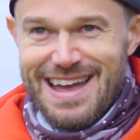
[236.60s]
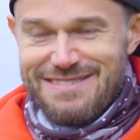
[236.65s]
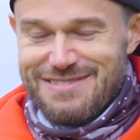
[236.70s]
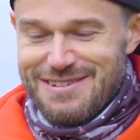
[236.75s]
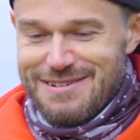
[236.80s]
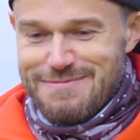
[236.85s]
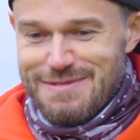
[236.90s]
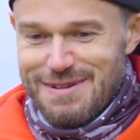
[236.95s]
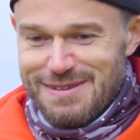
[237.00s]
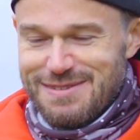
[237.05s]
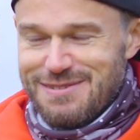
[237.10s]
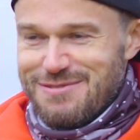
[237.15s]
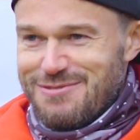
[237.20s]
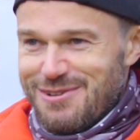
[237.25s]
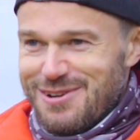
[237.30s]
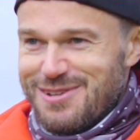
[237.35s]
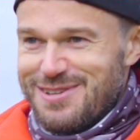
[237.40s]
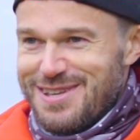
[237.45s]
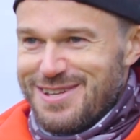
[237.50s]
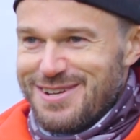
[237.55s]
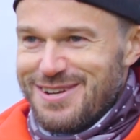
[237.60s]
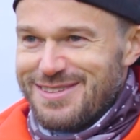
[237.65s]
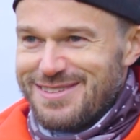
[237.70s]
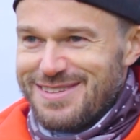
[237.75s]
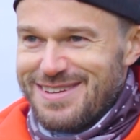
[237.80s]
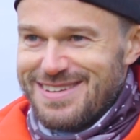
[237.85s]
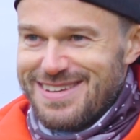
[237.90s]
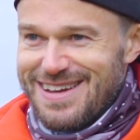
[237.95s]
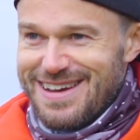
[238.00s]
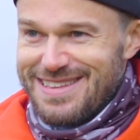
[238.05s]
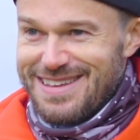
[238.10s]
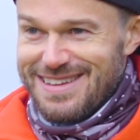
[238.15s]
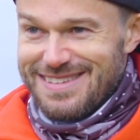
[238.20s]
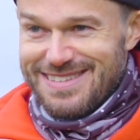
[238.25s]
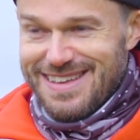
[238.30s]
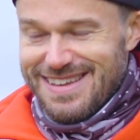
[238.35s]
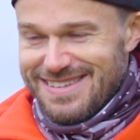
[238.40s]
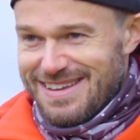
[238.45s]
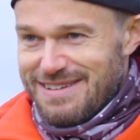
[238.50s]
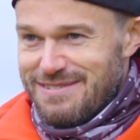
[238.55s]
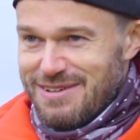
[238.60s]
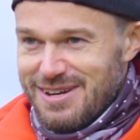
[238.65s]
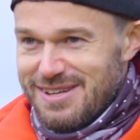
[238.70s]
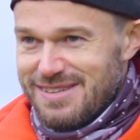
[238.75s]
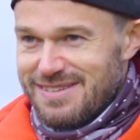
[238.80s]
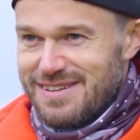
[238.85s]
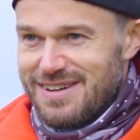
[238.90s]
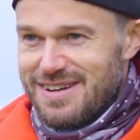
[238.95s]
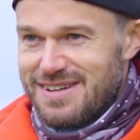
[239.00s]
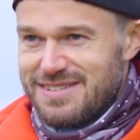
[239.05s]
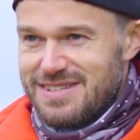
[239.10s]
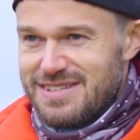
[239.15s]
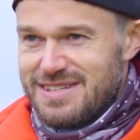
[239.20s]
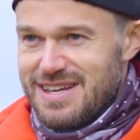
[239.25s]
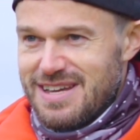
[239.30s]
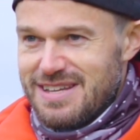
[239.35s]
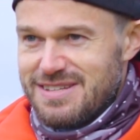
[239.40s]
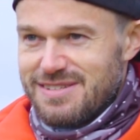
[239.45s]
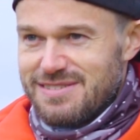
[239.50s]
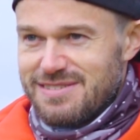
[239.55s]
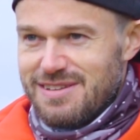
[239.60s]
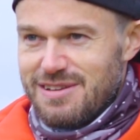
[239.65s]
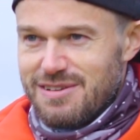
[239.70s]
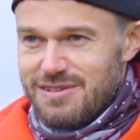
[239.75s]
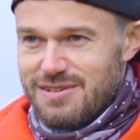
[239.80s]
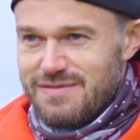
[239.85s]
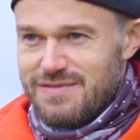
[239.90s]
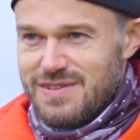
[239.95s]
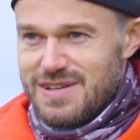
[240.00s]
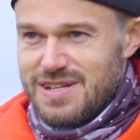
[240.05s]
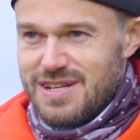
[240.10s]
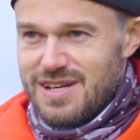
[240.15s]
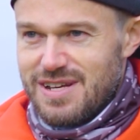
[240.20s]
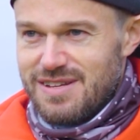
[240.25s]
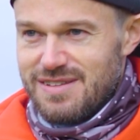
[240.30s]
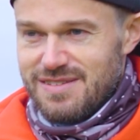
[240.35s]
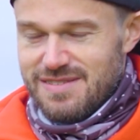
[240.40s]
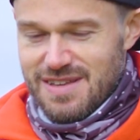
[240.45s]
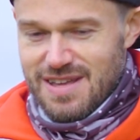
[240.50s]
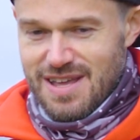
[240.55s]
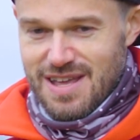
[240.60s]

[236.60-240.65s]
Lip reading: And trying to put some quality content out there. So that's how I started. Yeah, just a lot of videos,